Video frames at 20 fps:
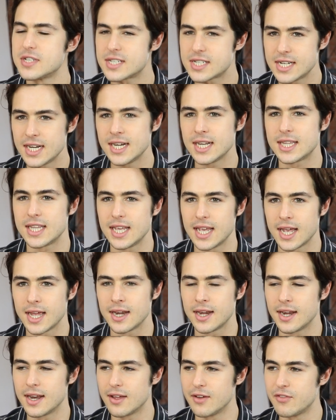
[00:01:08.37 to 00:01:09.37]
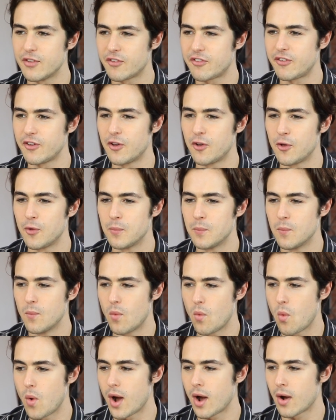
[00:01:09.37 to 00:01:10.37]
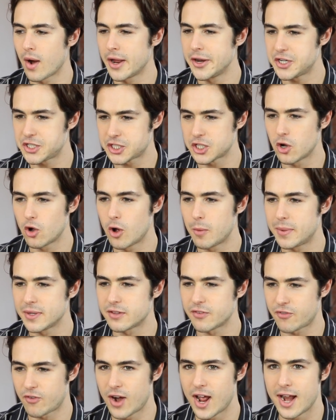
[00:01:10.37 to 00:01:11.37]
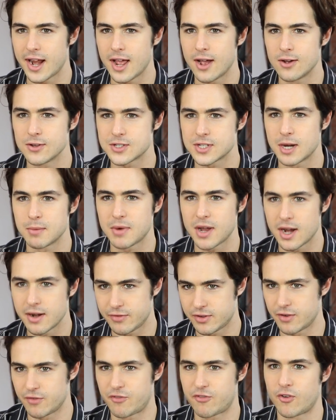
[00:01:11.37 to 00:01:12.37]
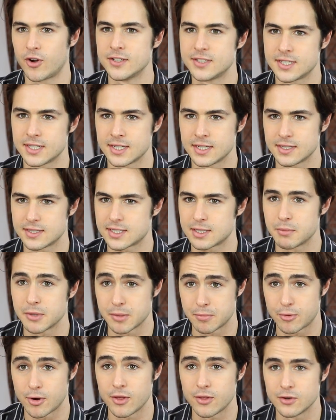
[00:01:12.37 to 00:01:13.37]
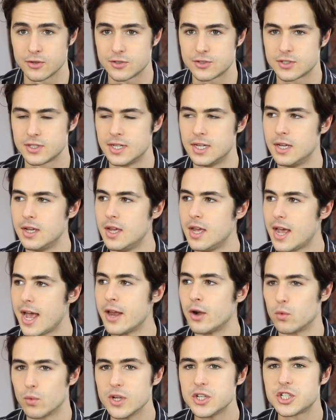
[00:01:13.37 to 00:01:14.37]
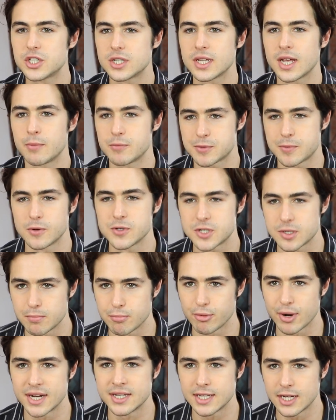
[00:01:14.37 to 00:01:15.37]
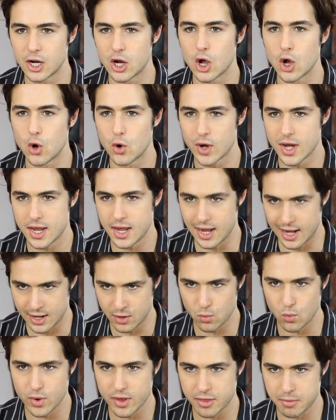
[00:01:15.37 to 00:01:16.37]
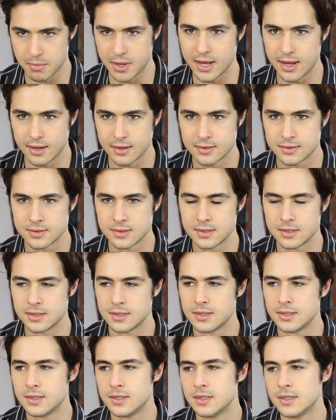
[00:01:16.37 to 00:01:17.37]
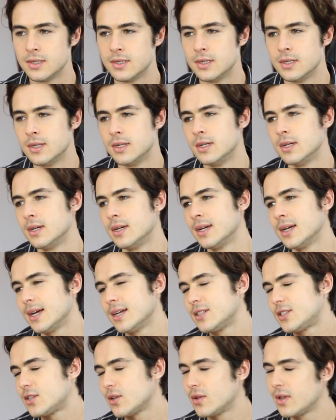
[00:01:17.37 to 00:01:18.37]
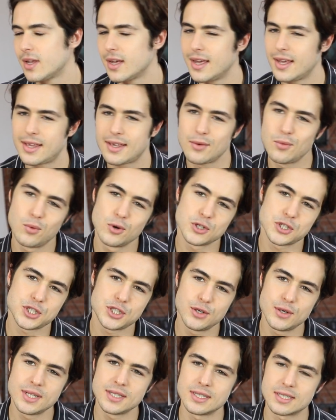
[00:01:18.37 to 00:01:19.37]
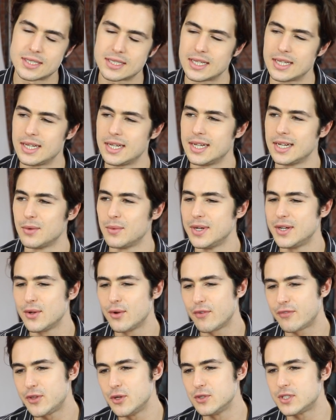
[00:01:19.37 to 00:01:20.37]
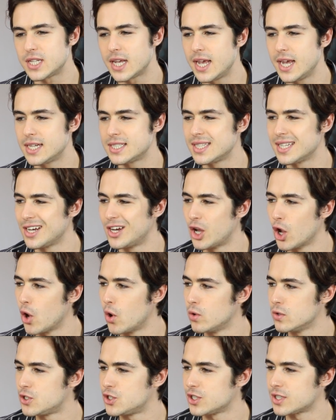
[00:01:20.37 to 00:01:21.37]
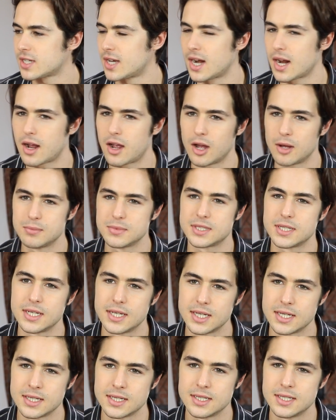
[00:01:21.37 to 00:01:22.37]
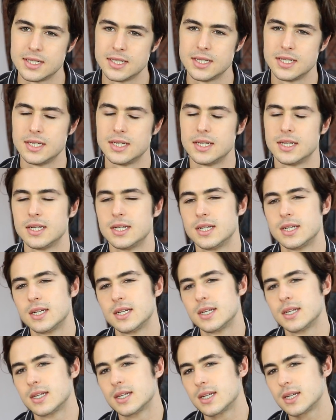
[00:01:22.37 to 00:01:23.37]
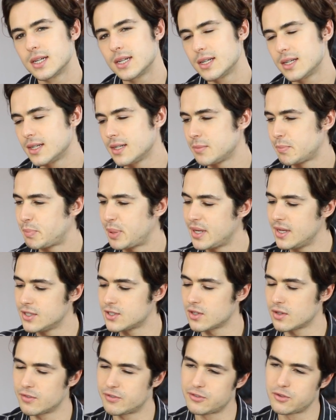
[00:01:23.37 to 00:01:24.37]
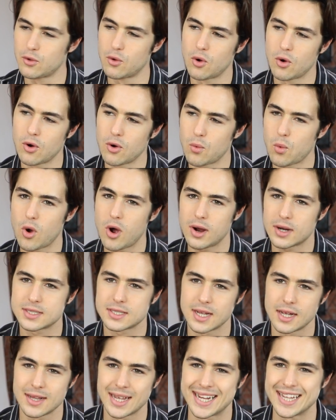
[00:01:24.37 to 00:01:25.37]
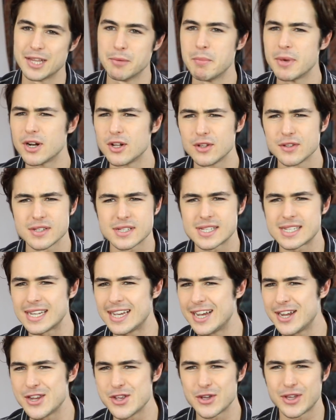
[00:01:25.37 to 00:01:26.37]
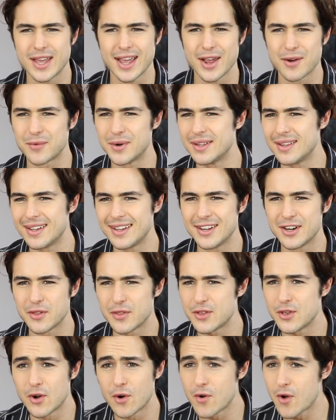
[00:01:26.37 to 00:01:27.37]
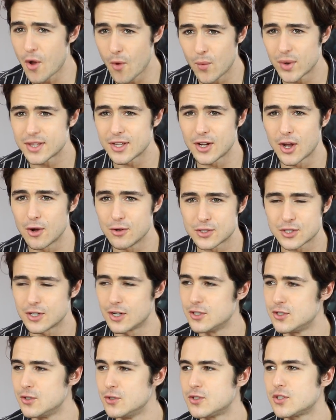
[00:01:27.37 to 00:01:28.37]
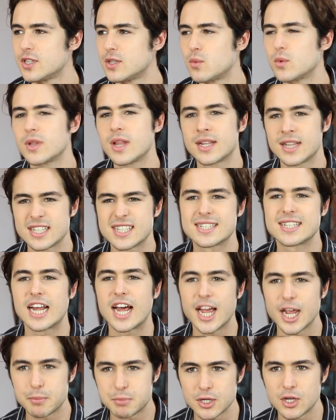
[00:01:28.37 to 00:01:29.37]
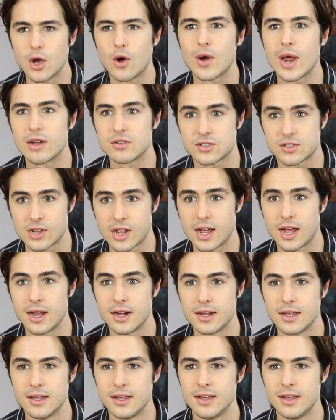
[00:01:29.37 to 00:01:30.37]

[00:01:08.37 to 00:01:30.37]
a scene at the end of the film where I show up at the frat house and I'm kind of confronting some of the brothers. And originally, I'm supposed to bring the goat in with me. And so, like, we're shooting the scene and we do a few takes, and the goat just kind of comes in, pees on the floor, walks out. Like, in the middle of the scene, you can't really, you know, you don't know what the goat's gonna do. So then we're like, let's tie up the goat outside.